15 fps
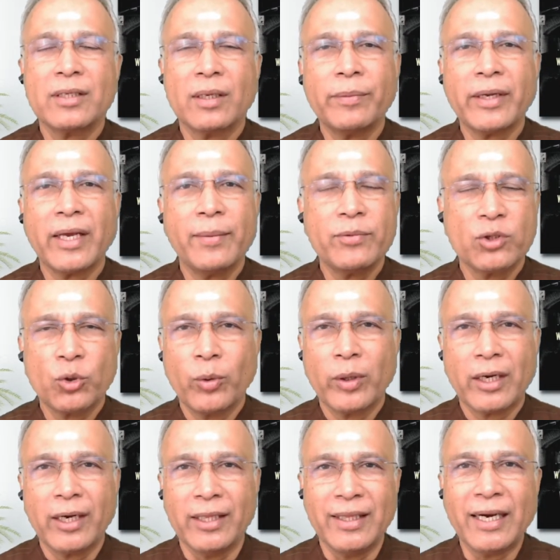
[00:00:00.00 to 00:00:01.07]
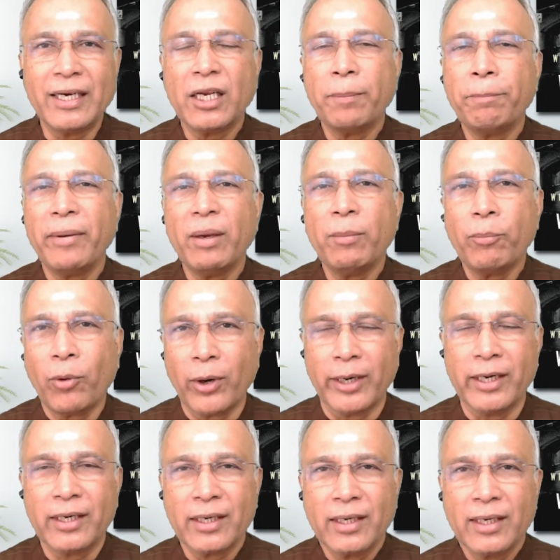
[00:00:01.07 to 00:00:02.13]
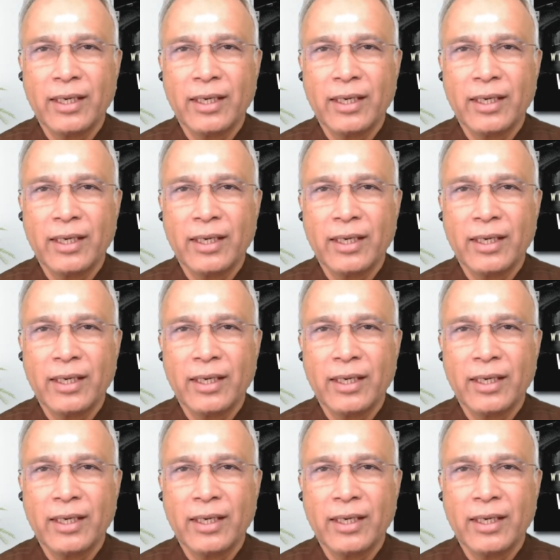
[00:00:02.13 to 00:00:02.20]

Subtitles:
sometimes quickly. That tipping point,